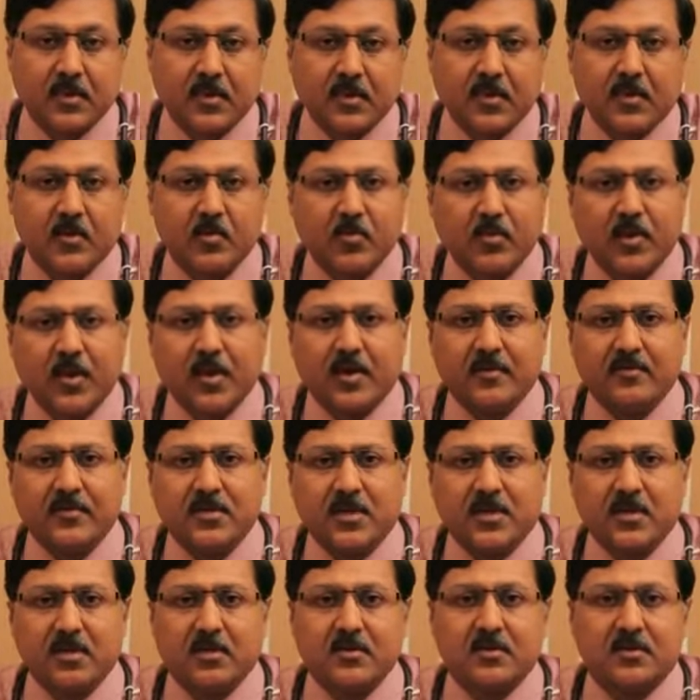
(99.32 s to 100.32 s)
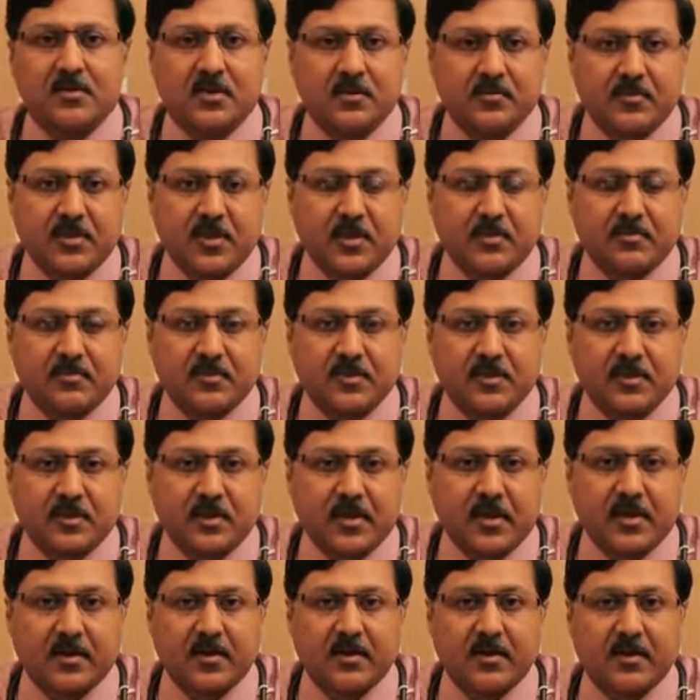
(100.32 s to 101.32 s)
You may have certain symptoms
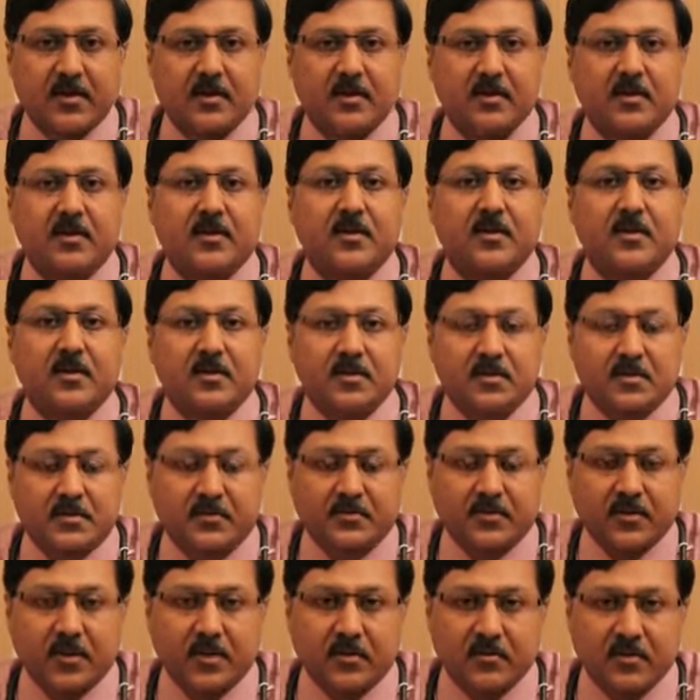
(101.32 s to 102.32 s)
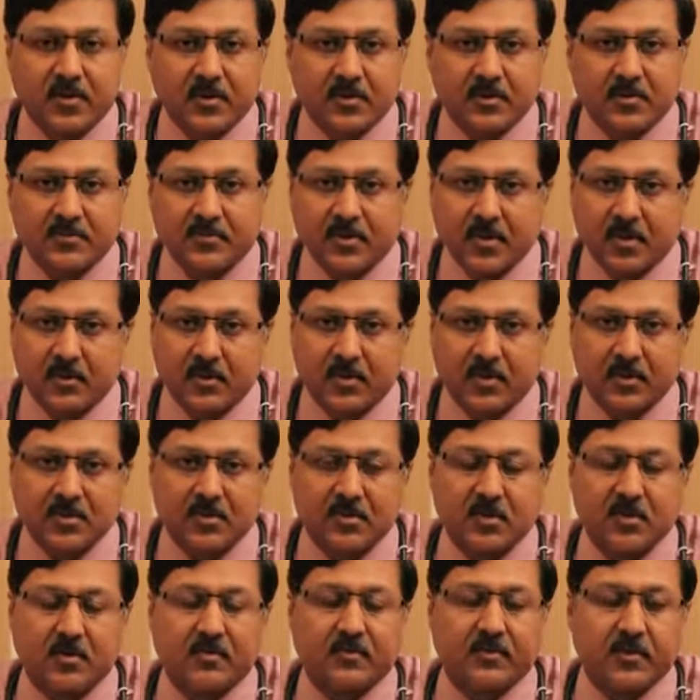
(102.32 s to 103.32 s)
like increased
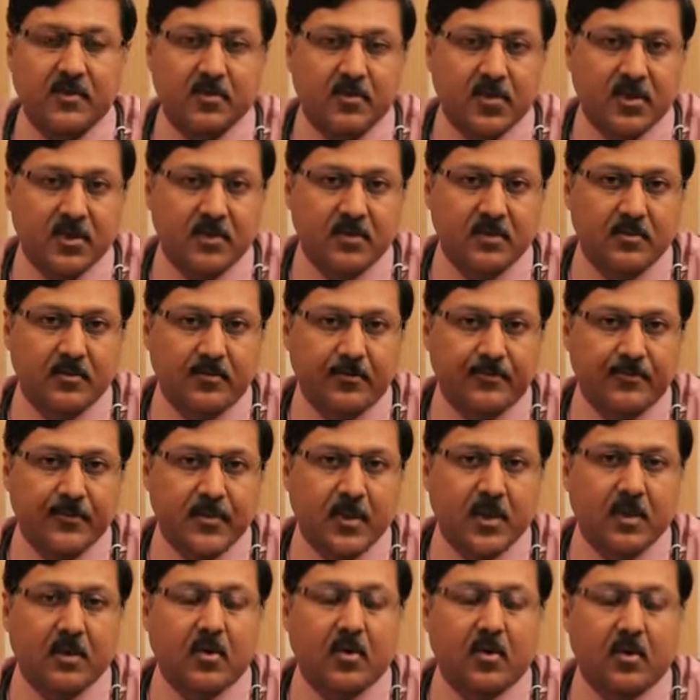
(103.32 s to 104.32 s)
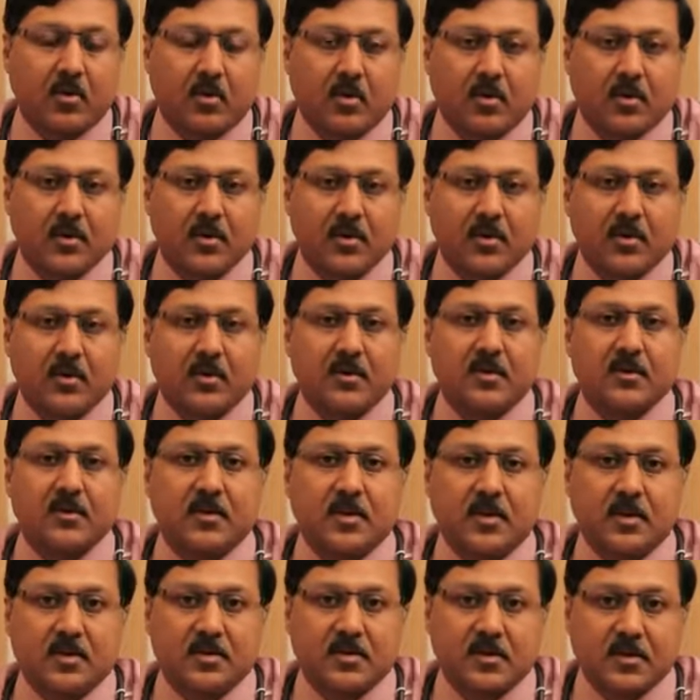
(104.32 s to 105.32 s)
frequency of urine, or
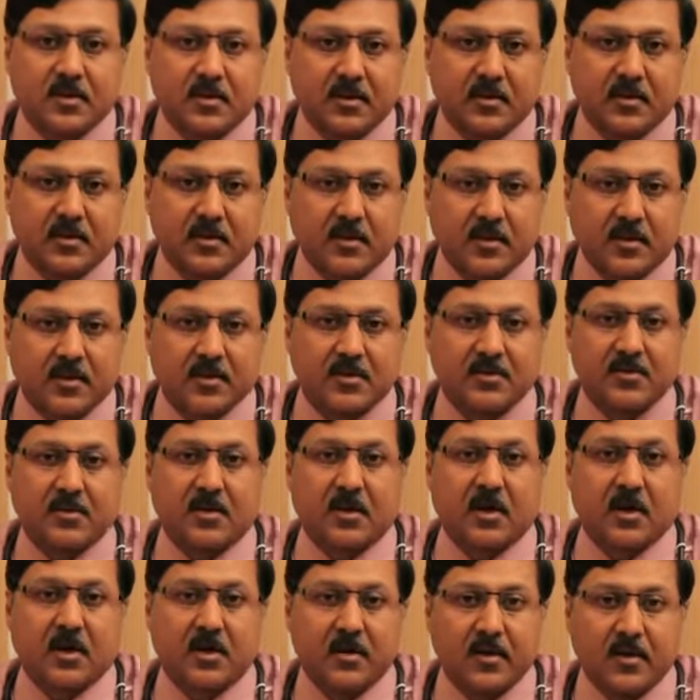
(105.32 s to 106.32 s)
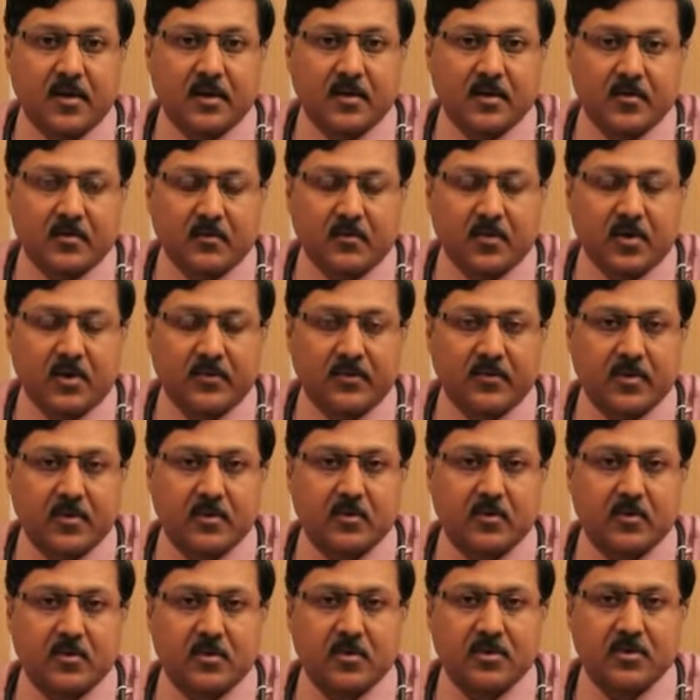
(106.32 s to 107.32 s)
there is an increased hunger, what we
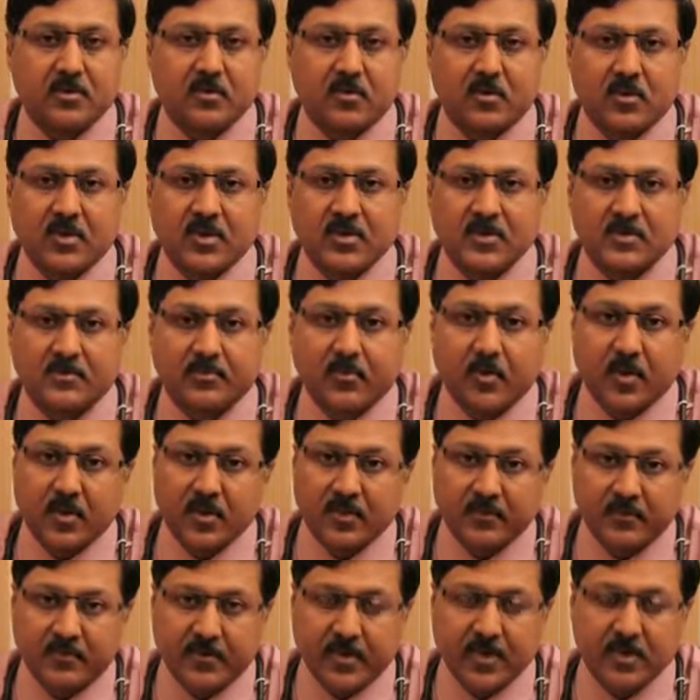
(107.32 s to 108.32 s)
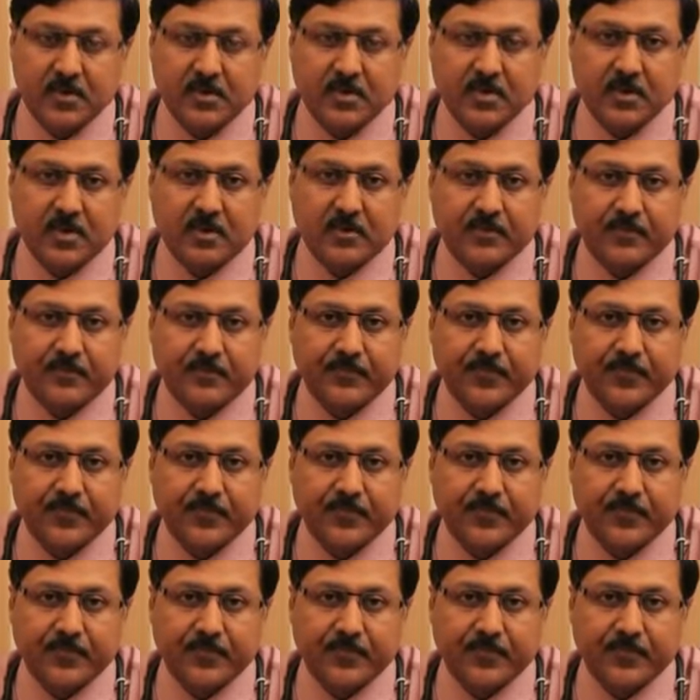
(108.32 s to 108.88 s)
know is known as polyphagia.